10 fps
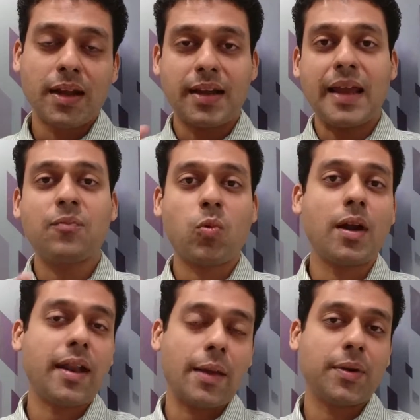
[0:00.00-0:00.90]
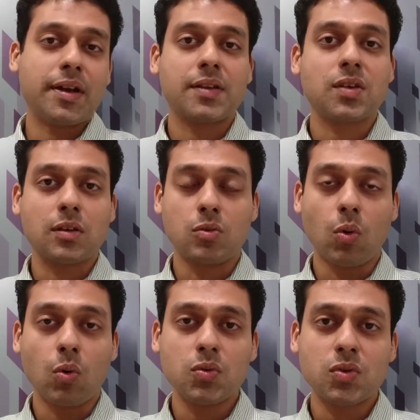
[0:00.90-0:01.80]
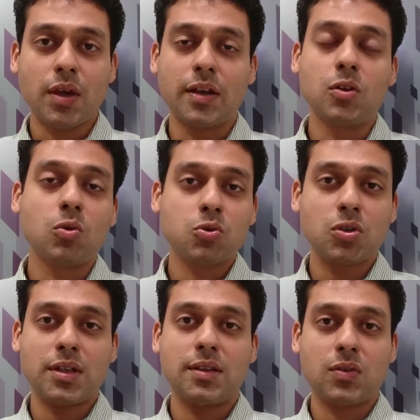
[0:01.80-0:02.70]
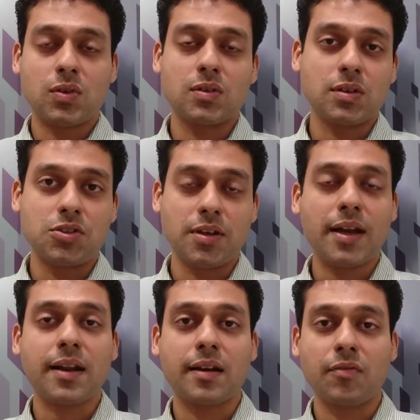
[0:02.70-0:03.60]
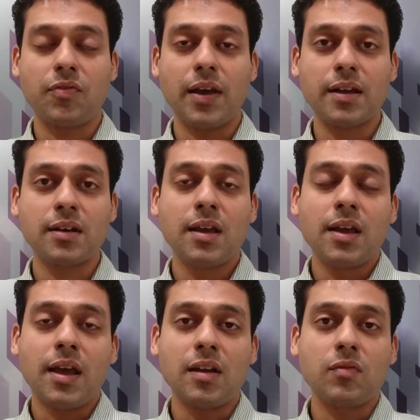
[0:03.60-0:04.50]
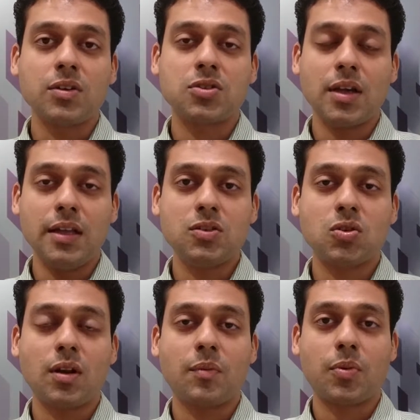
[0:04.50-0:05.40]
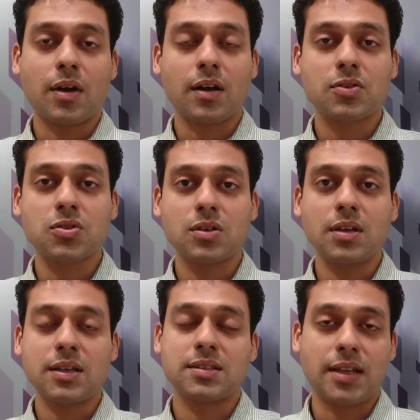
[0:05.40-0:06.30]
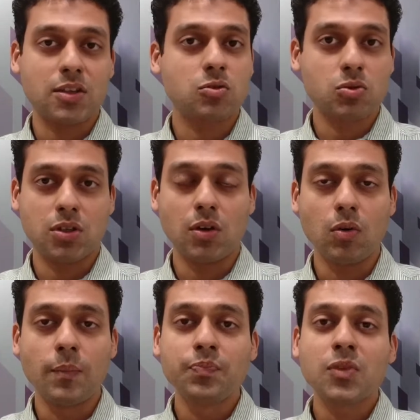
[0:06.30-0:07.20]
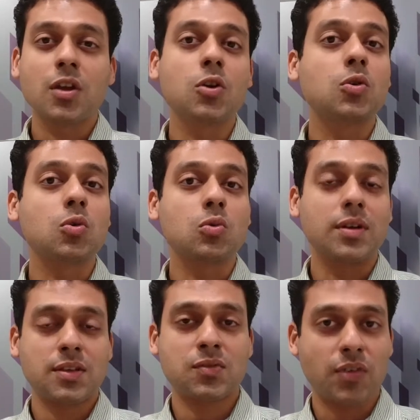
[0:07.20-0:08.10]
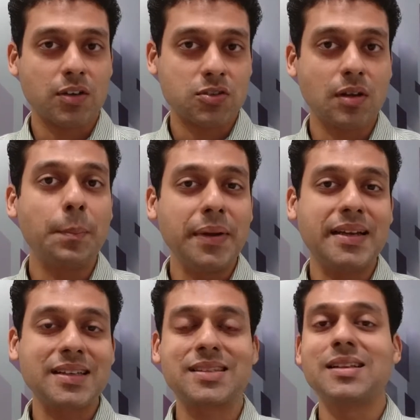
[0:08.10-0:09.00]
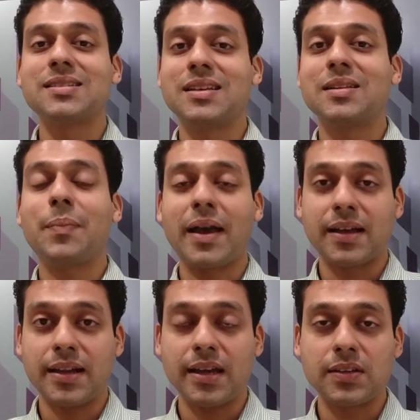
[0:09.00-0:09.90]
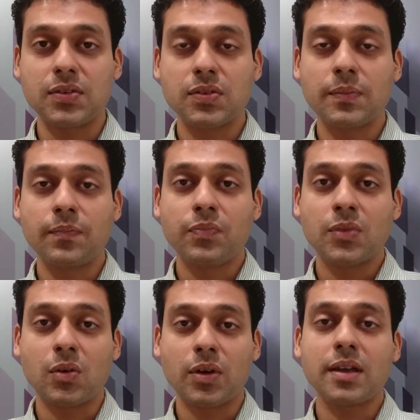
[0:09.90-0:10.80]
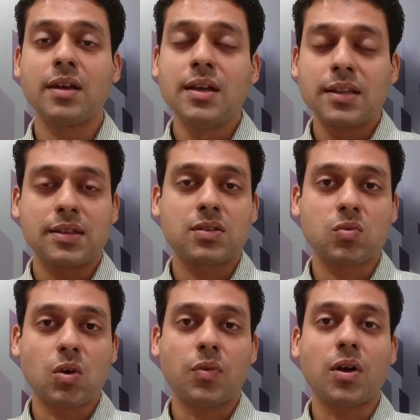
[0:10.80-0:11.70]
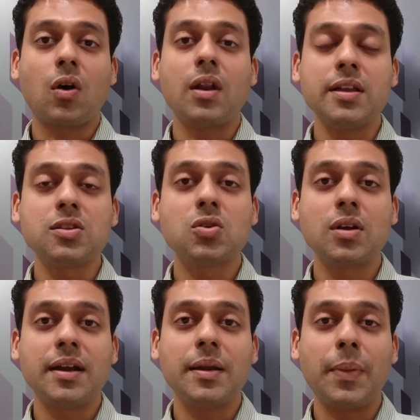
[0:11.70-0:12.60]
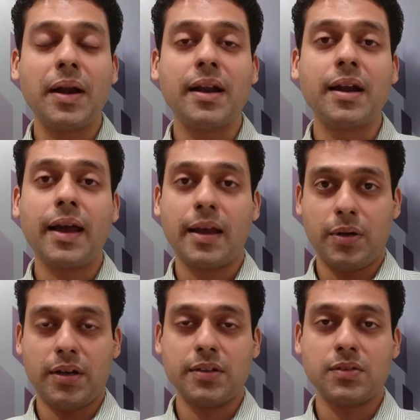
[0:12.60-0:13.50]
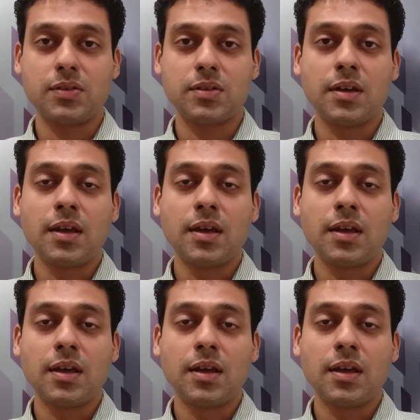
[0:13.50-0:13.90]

Type 1 diabetics are those, and usually this is a genetic defect in which insulin production is next to zero due to dysfunctional beta cells in the pancreas. Okay, this is what we call insulin dependent diabetes.